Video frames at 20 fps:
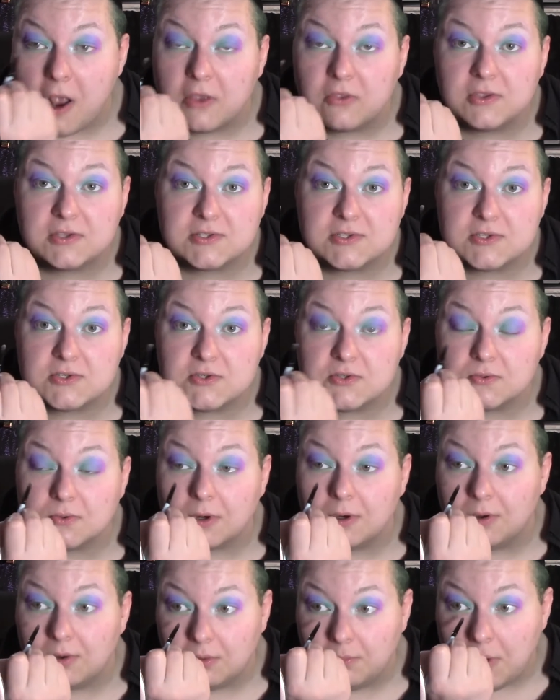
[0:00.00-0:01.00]
And this is
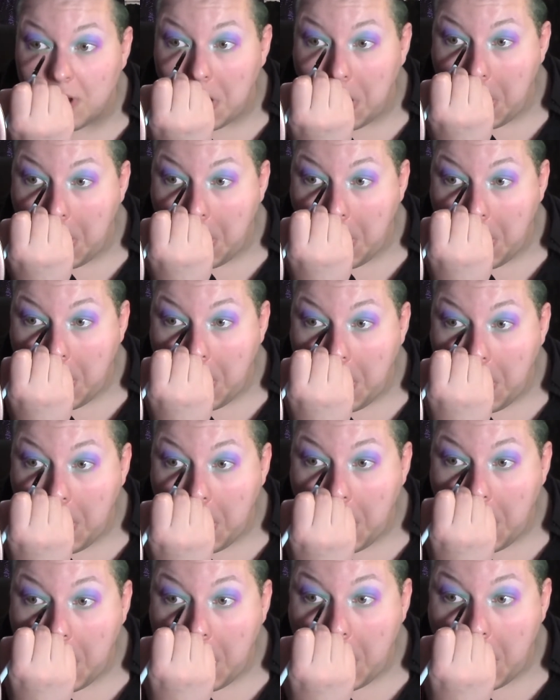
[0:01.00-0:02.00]
strobe
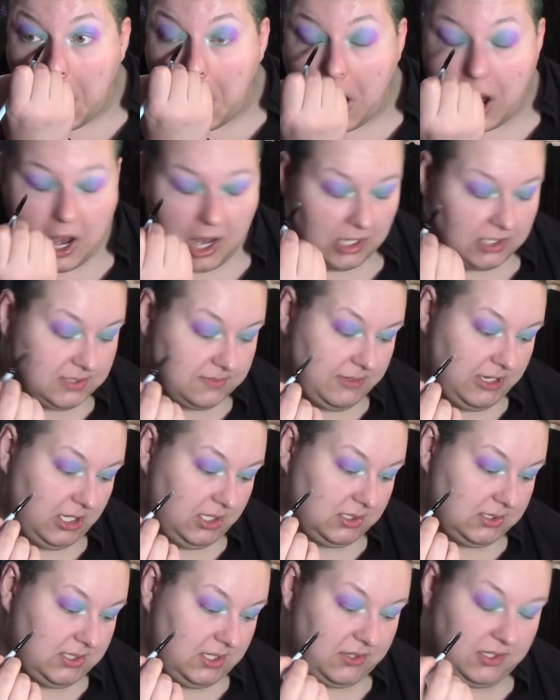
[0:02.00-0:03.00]

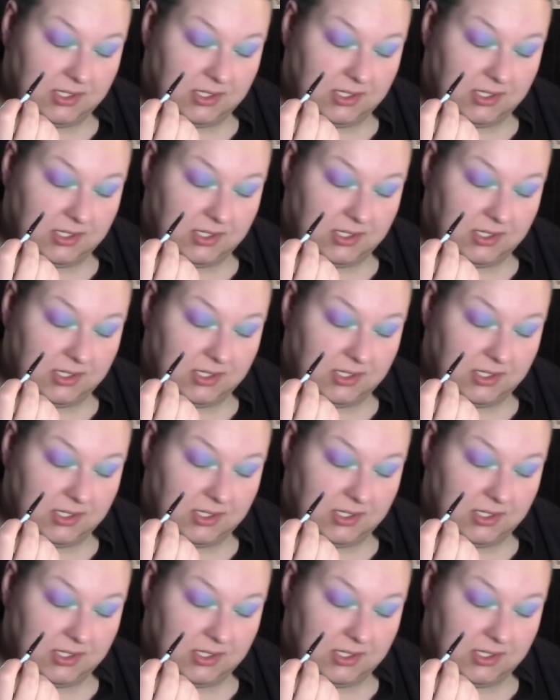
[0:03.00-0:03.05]
cosmetics.